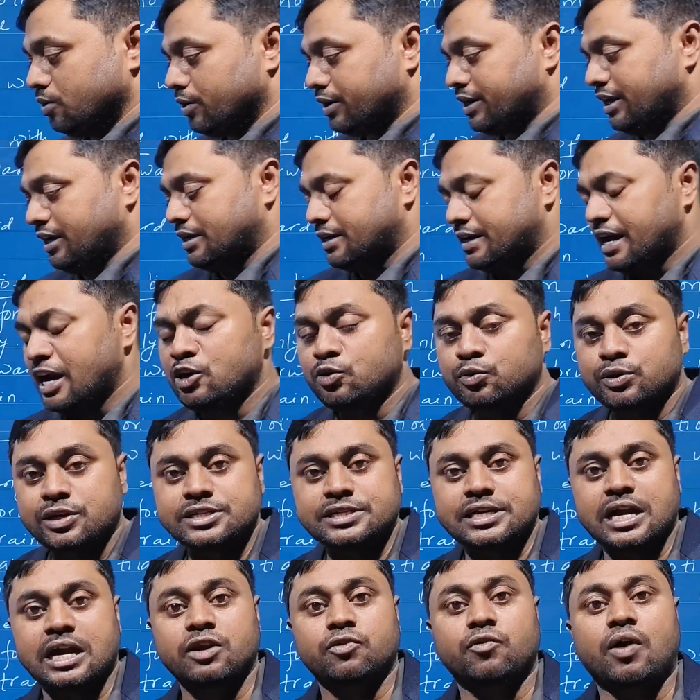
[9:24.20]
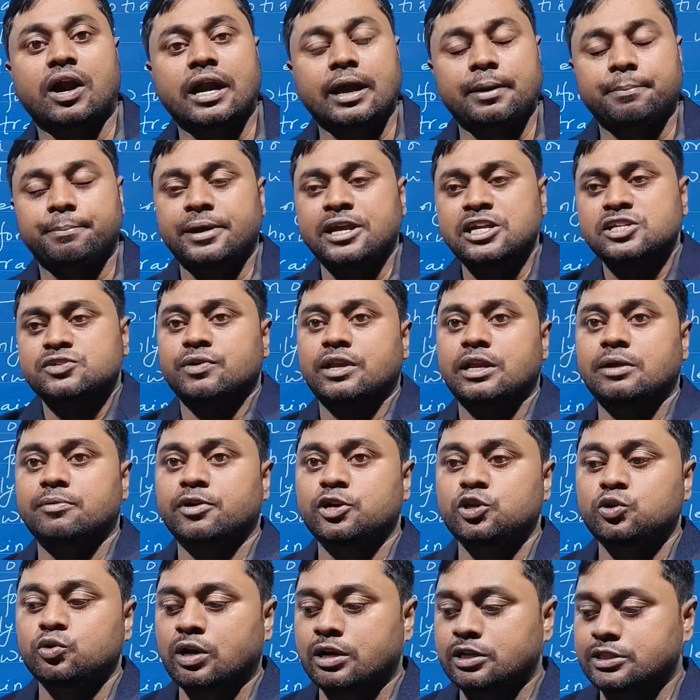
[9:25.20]
Okay, try to understand what happens
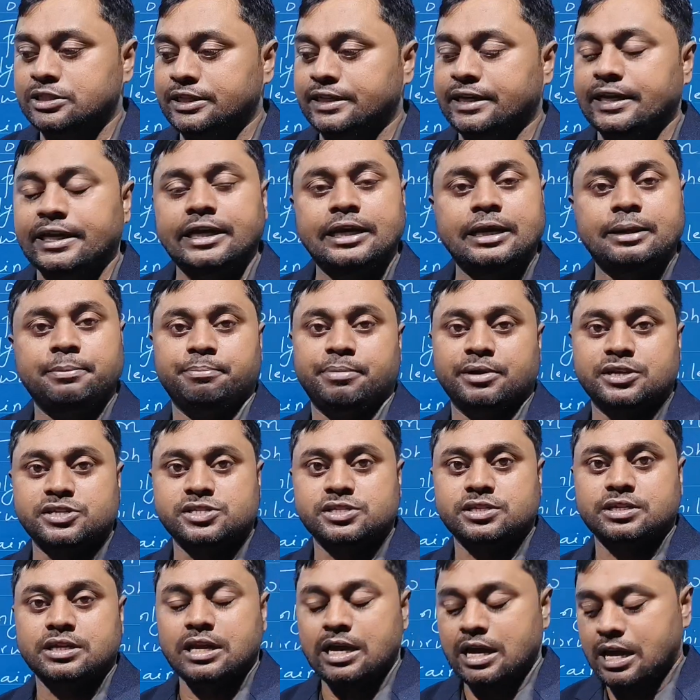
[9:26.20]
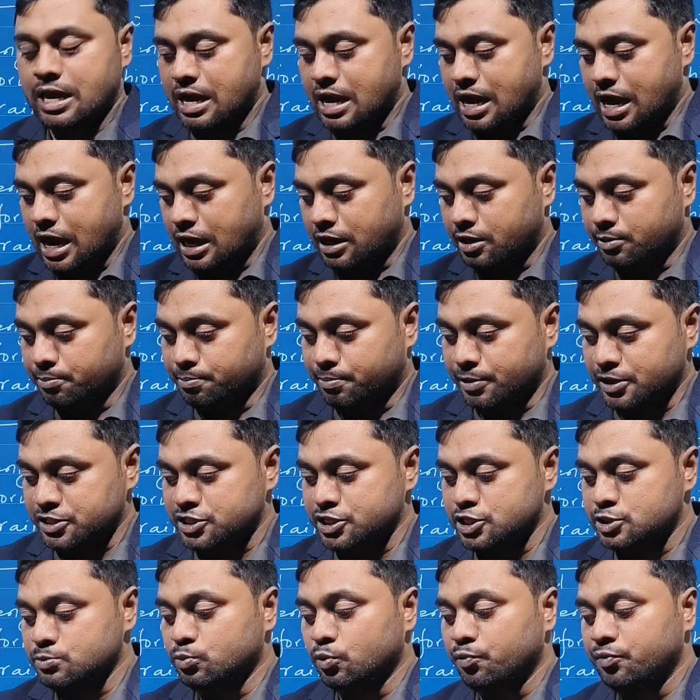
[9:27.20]
whenever you are sitting in a bus and
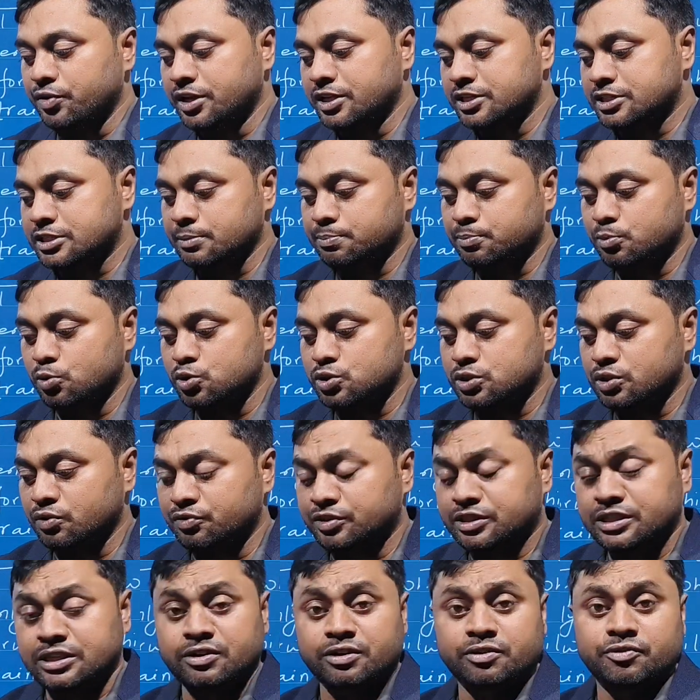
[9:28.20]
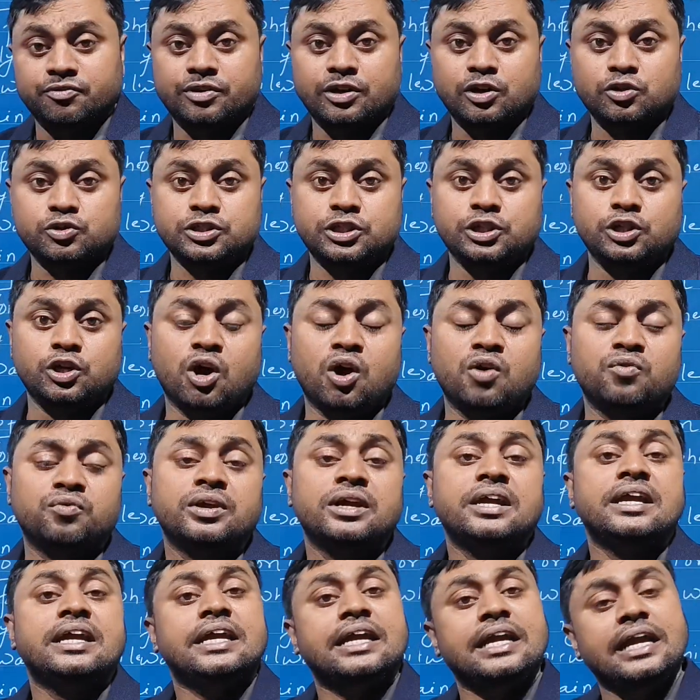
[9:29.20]
bus is moving, suppose with a velocity
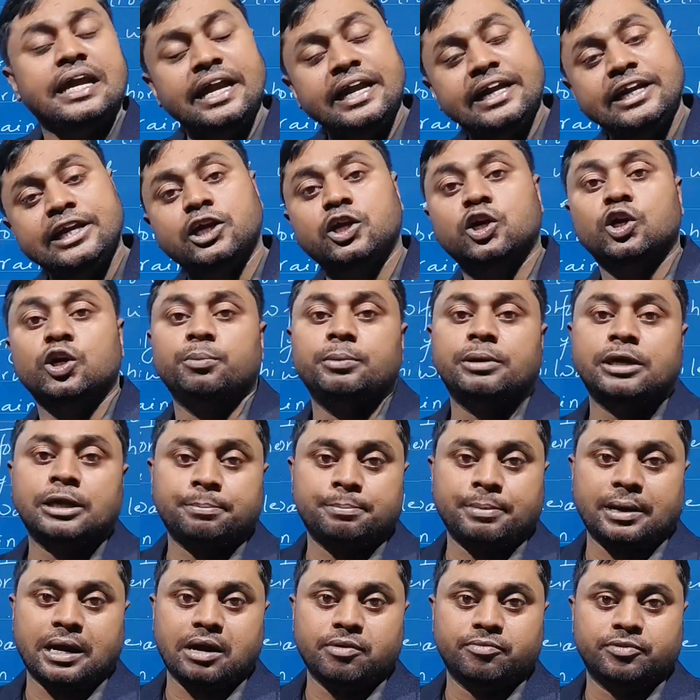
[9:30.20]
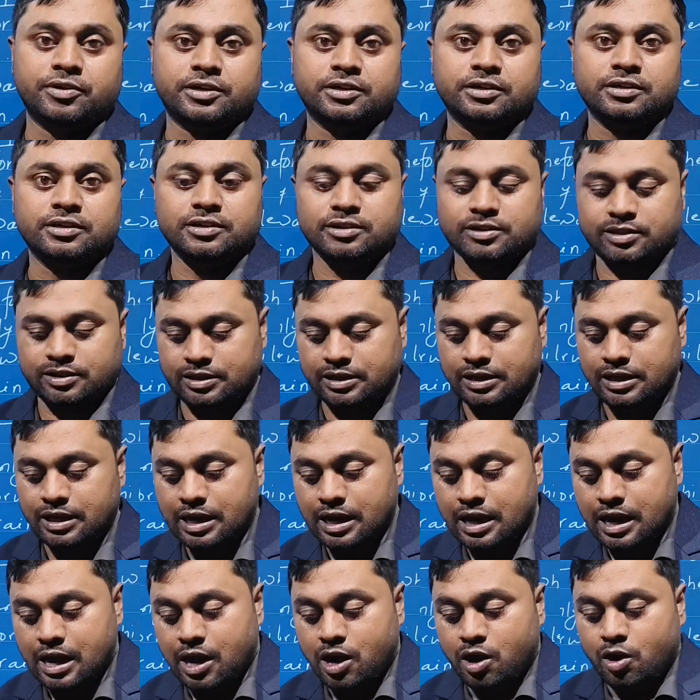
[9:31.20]
of 80 km per hour.
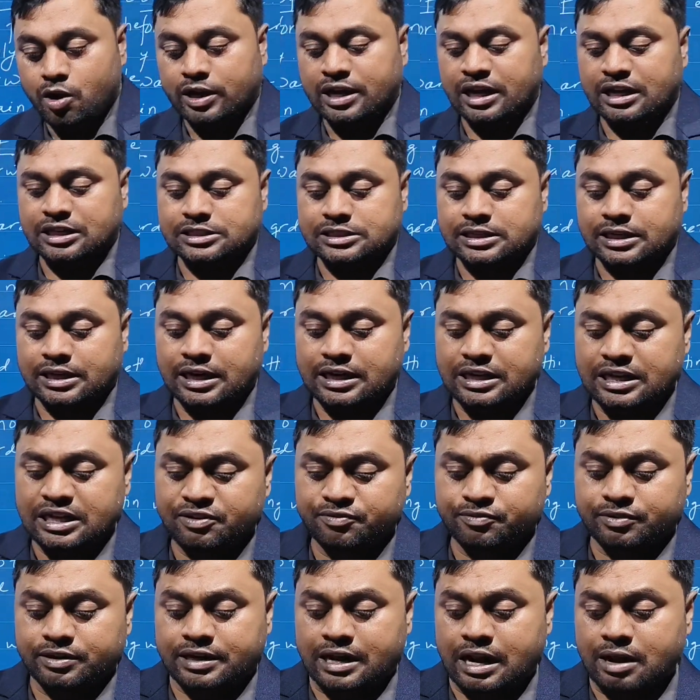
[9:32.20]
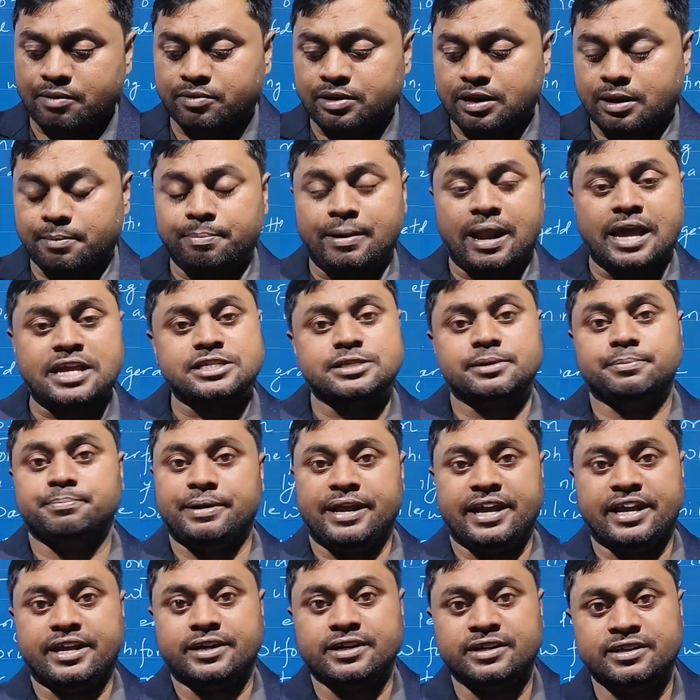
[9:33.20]
Okay, suddenly driver applies a
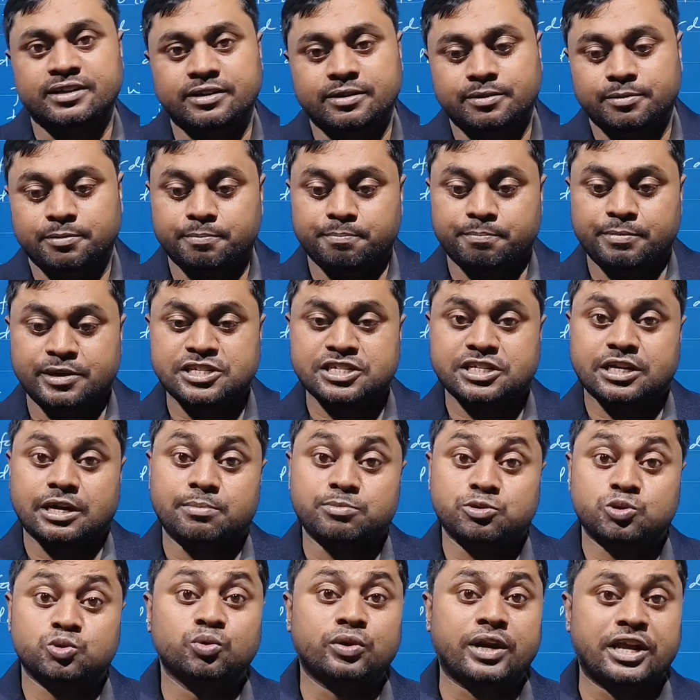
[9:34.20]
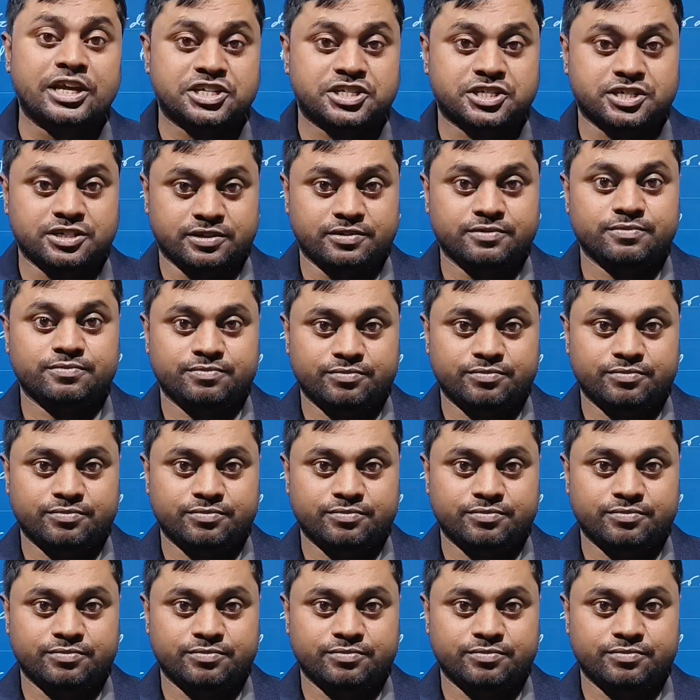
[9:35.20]
brake, bus comes to rest.